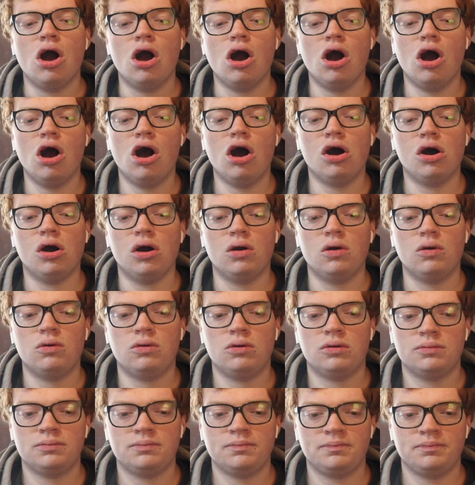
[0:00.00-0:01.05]

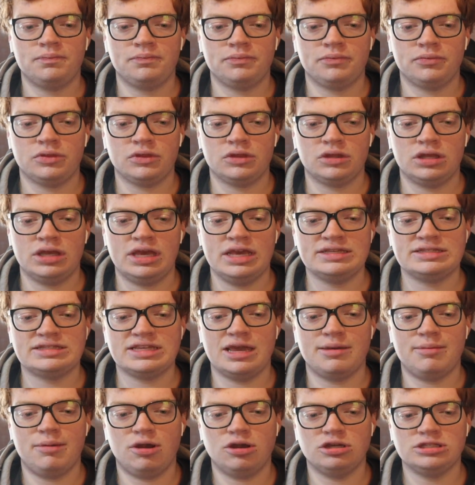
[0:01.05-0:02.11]
Oh, his
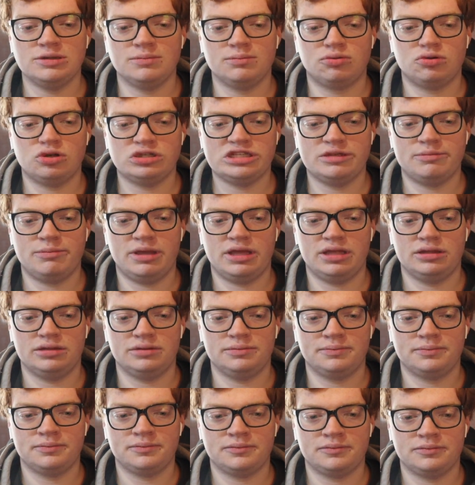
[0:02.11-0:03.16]
nightmare is imprisonment.
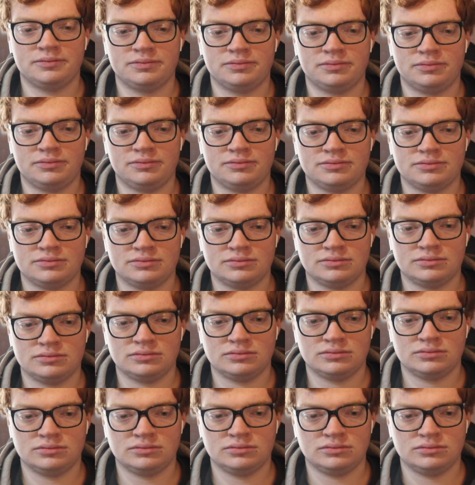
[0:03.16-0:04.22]
Plagg, wake up!
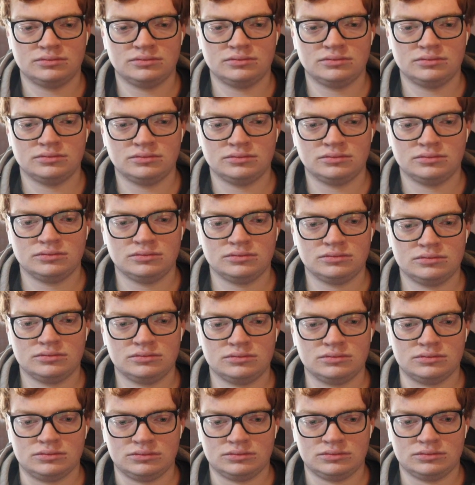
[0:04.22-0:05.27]
Huh?
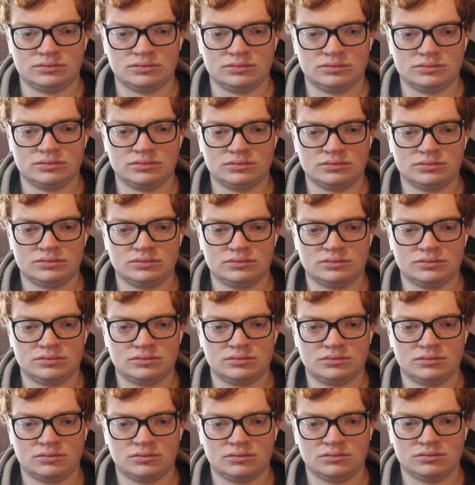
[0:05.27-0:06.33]
Plagg!
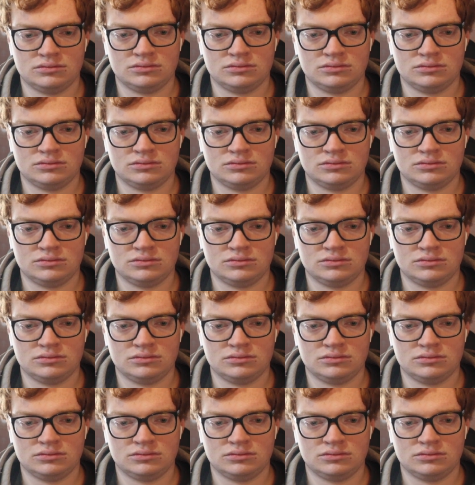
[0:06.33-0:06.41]
No!